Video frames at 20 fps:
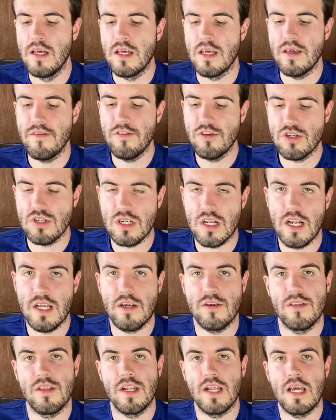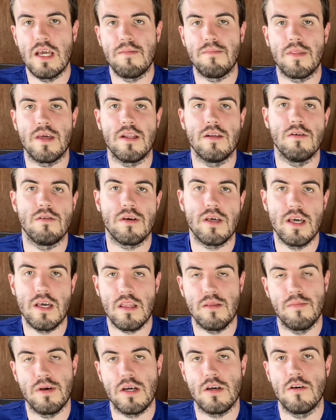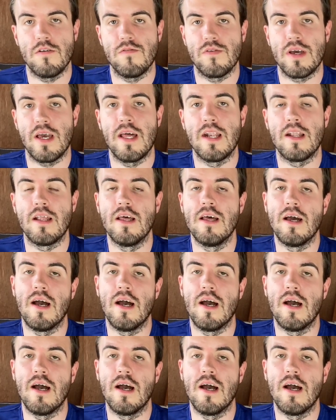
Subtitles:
if you just click on the name, then it'll kick them back off again